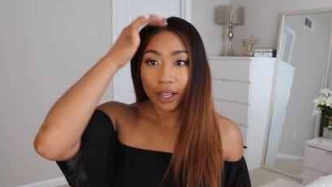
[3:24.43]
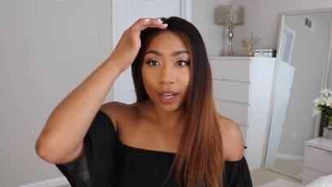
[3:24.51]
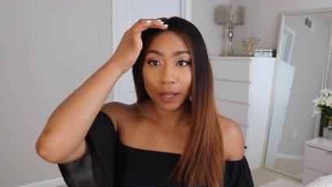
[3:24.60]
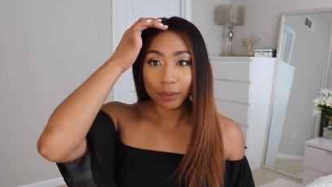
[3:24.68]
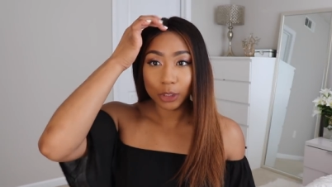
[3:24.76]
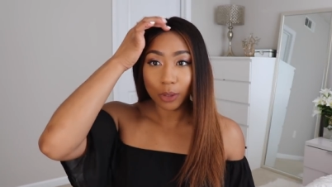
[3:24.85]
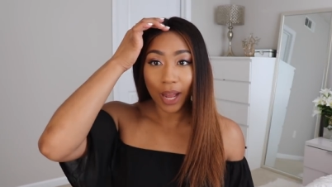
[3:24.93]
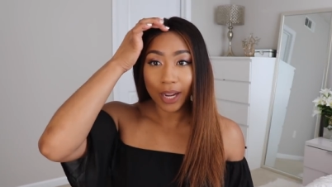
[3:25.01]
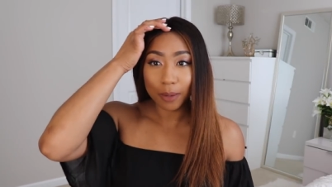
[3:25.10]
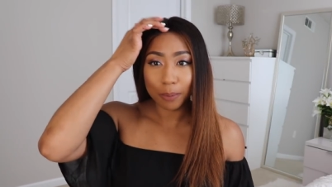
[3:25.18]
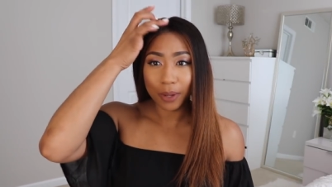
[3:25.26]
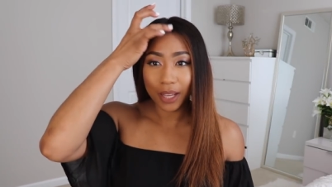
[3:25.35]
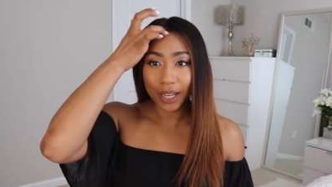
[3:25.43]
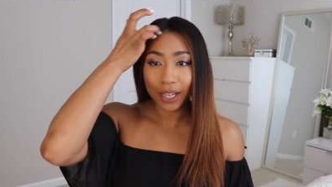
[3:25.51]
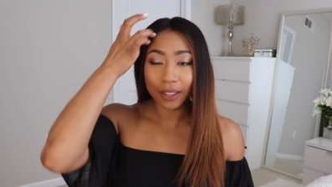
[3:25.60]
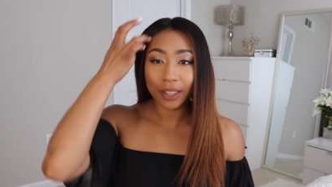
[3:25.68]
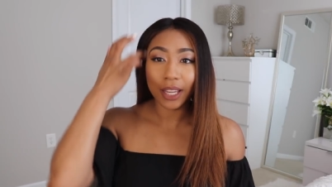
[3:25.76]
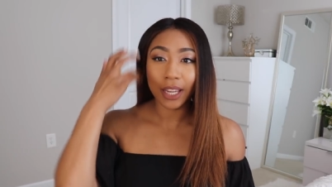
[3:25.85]
Um, so I didn't put
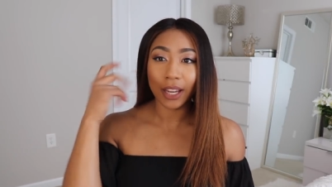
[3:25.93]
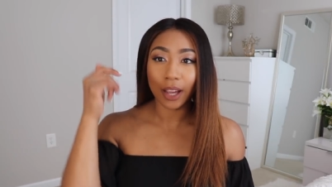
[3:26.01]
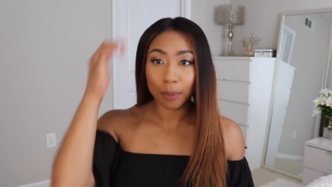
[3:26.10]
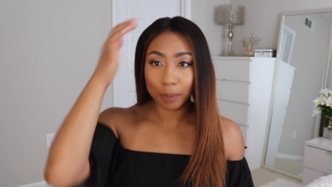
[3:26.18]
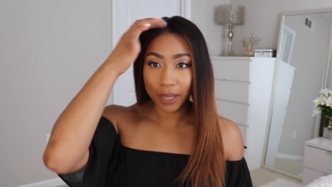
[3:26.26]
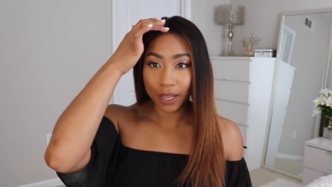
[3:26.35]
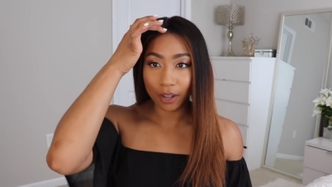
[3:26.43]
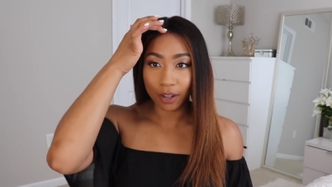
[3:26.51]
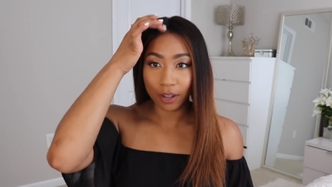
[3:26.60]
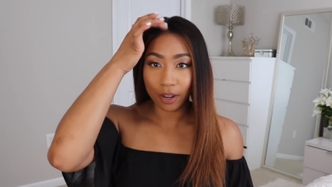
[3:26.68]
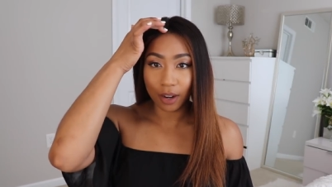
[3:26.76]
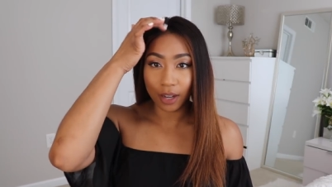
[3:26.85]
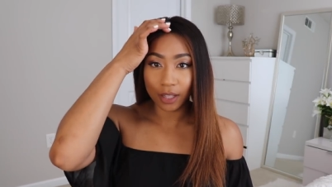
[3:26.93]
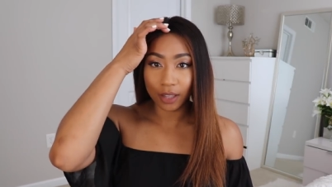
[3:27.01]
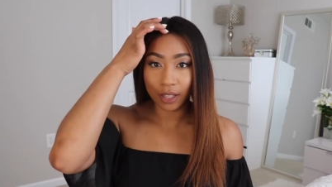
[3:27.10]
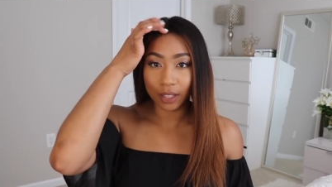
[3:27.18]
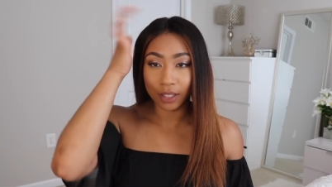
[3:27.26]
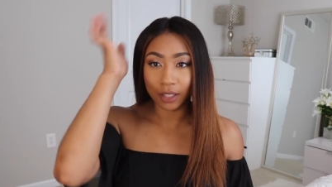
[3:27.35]
anything up here on
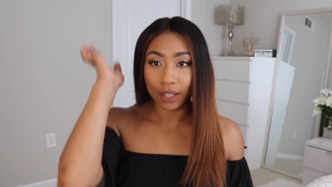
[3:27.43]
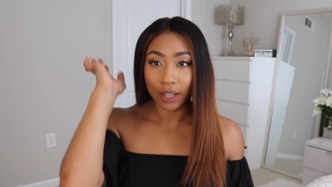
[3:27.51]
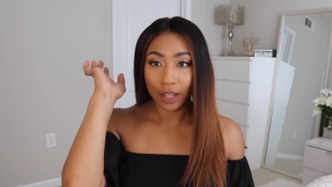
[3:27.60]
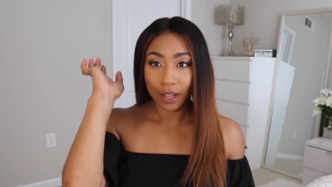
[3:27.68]
the